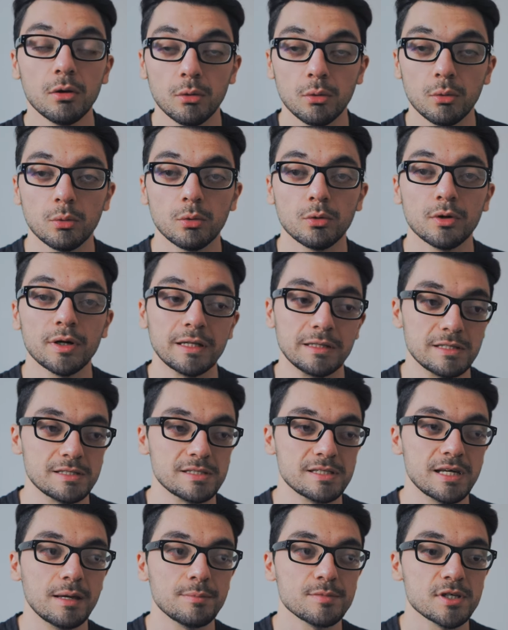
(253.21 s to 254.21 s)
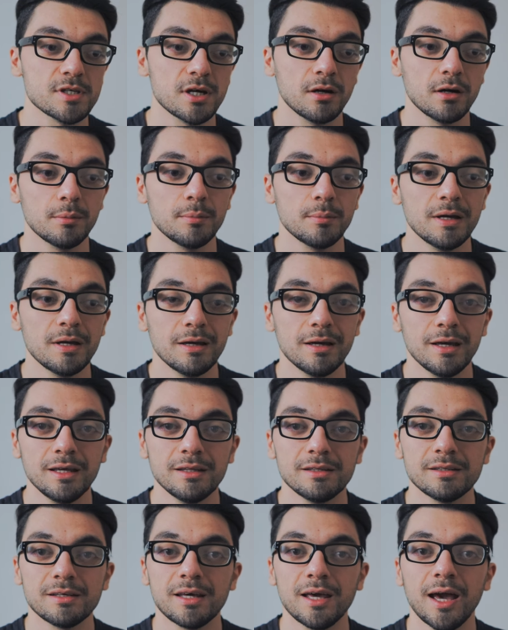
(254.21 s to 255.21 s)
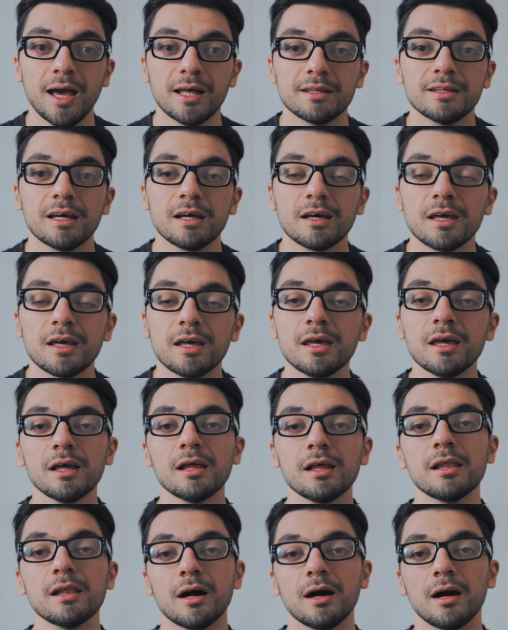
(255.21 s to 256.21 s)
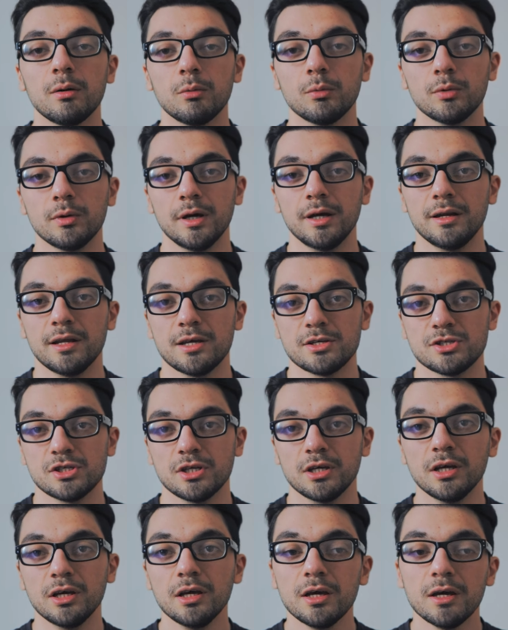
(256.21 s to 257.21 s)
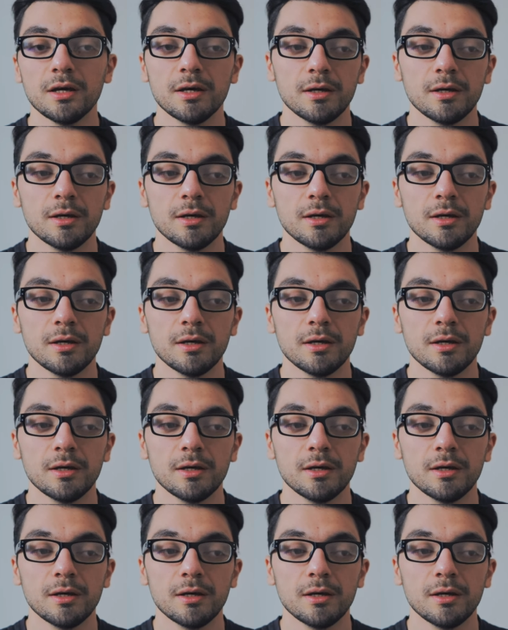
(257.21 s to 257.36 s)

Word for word: or at the same time it can kill our energy